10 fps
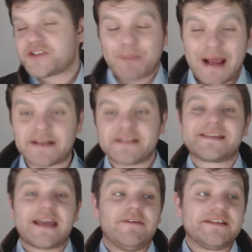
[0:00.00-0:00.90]
So they're
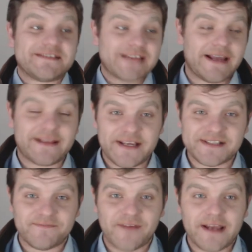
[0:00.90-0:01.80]
just banding together
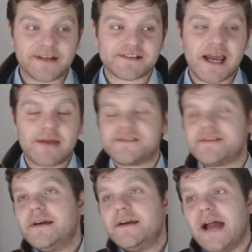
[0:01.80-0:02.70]
to take these
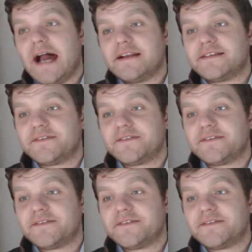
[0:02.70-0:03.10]
invaders out